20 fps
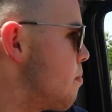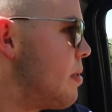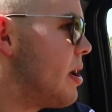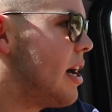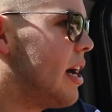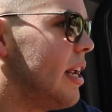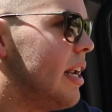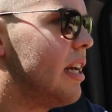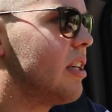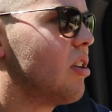
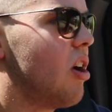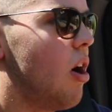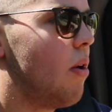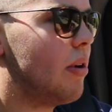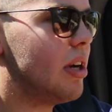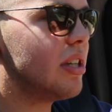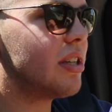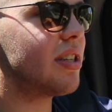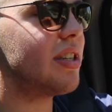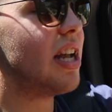But as
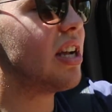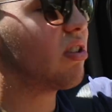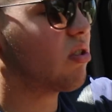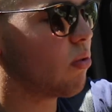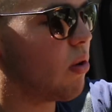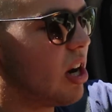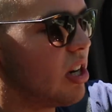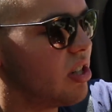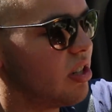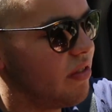always, thanks for
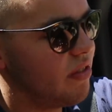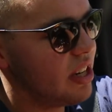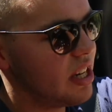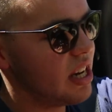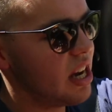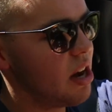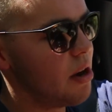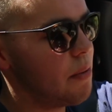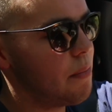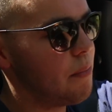watching the
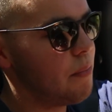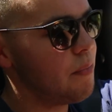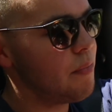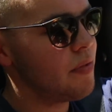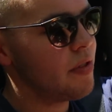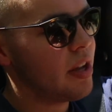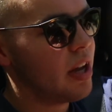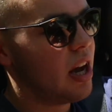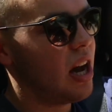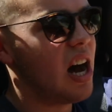video.
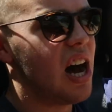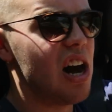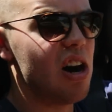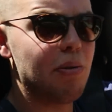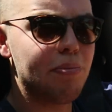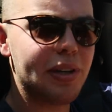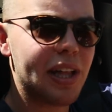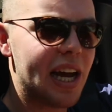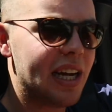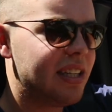I
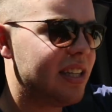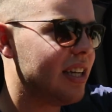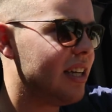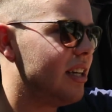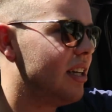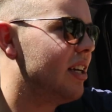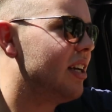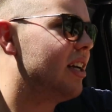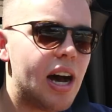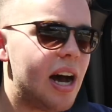hope you liked
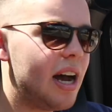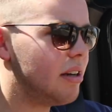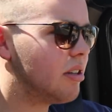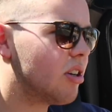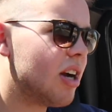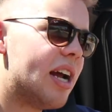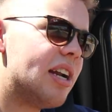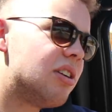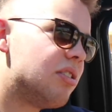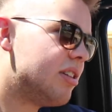it. I
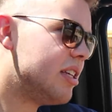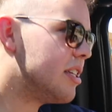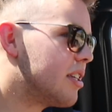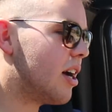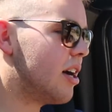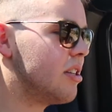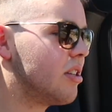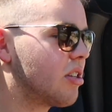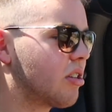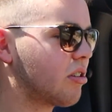try and do these
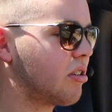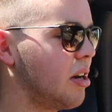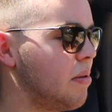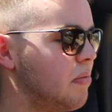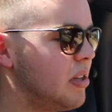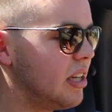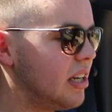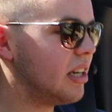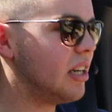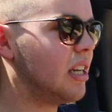
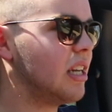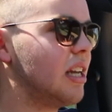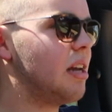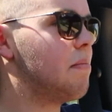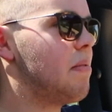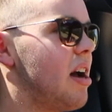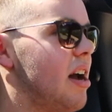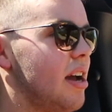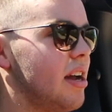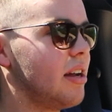unscripted and
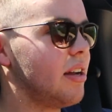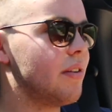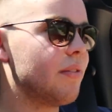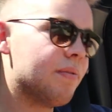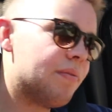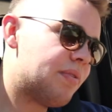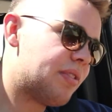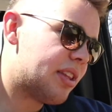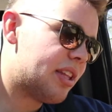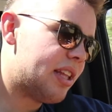get my
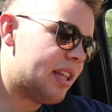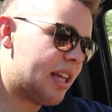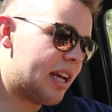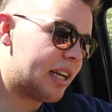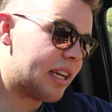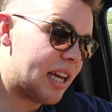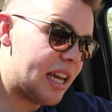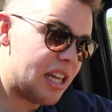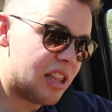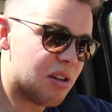
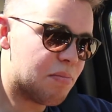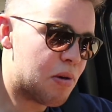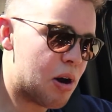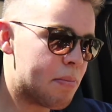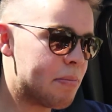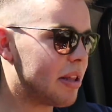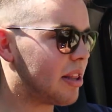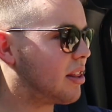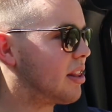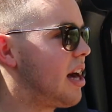like in the
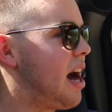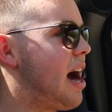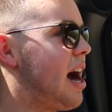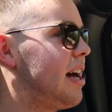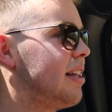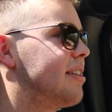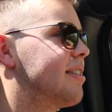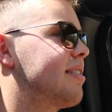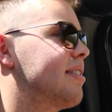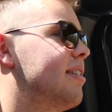moment
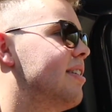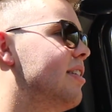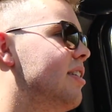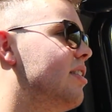thoughts.